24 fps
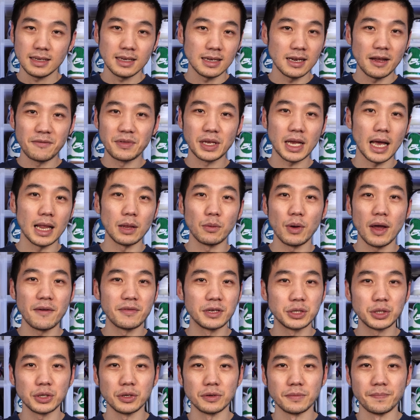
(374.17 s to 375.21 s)
Love the colorway of
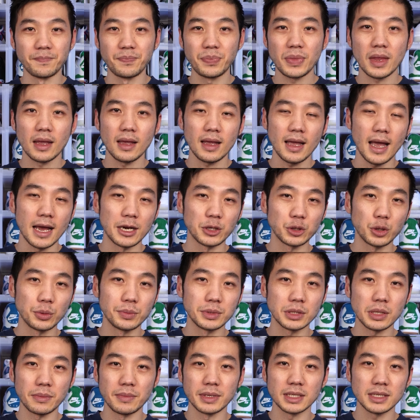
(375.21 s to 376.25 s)
the shoe. And in terms
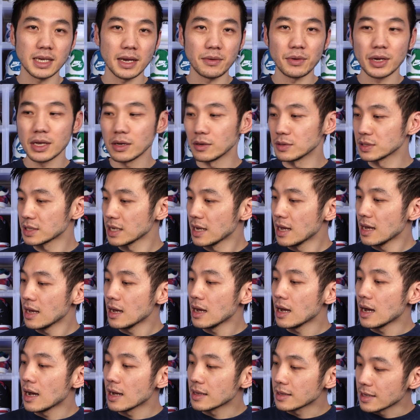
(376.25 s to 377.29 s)
of the materials,
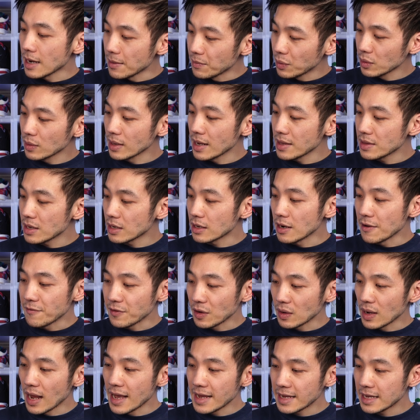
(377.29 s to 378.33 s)
Tumbled leather, if
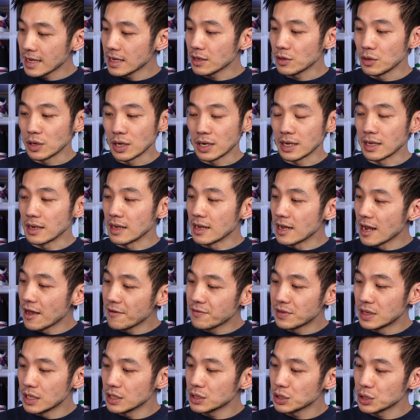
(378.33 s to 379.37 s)
you like it, you're gonna
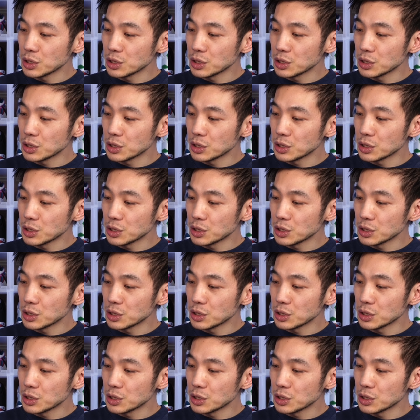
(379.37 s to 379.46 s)
love this